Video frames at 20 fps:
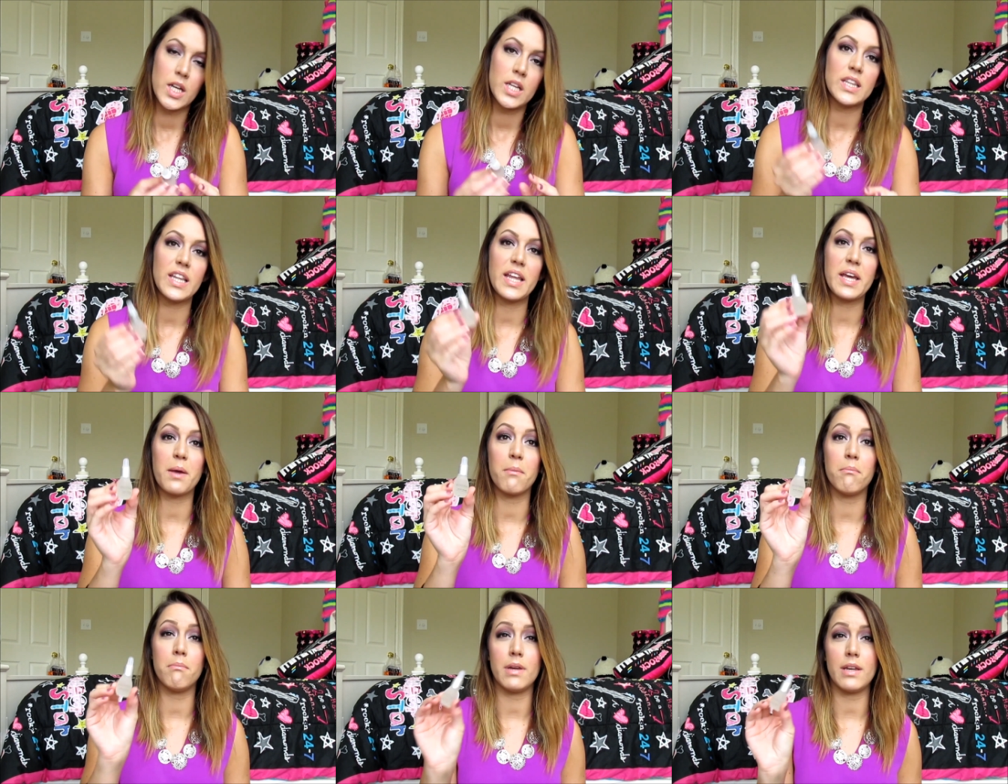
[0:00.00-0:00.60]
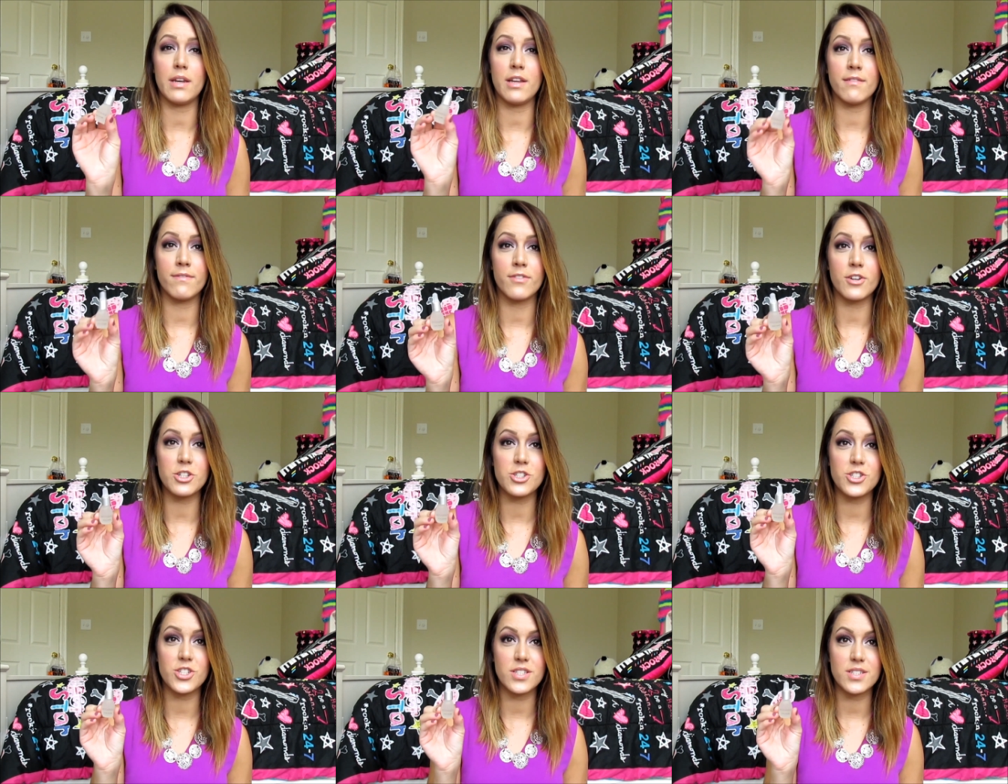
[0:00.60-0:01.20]
like mini
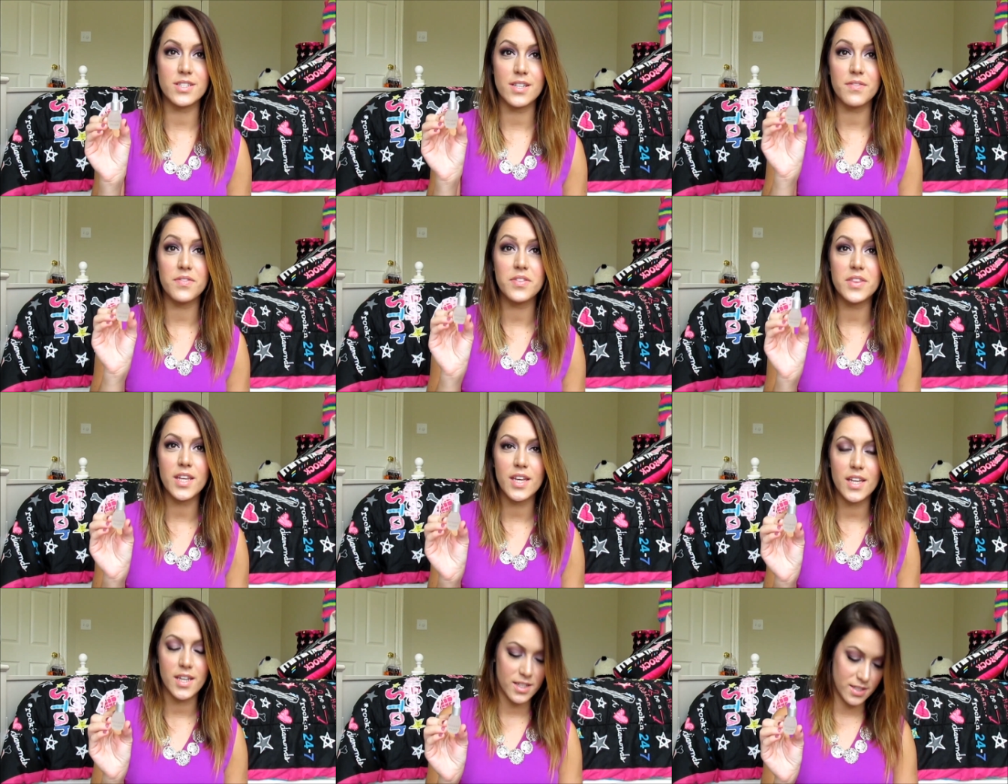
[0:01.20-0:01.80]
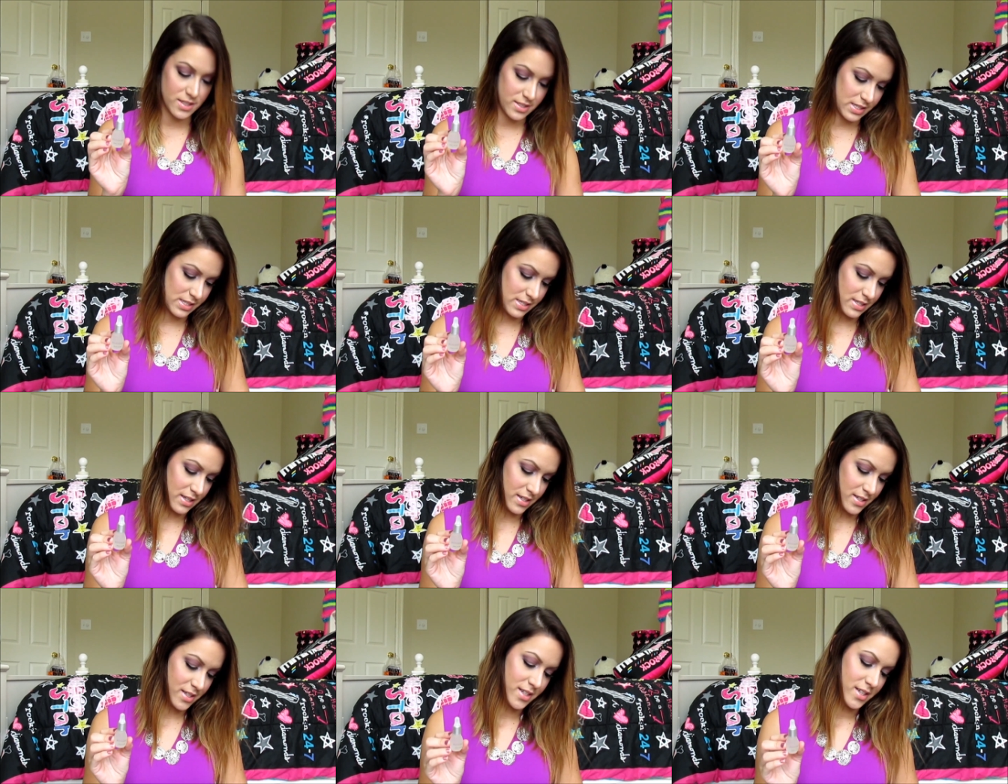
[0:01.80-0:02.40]
versions of things.